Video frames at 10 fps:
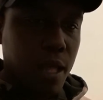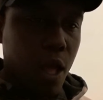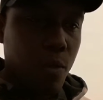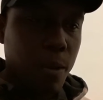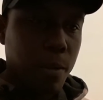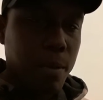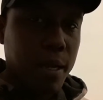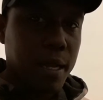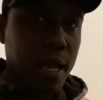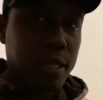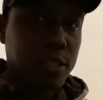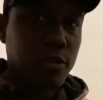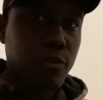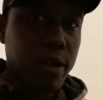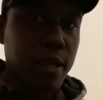I hope everybody has a
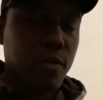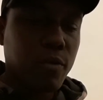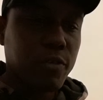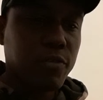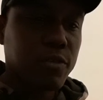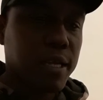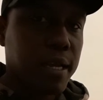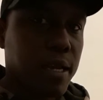great and wonderful day,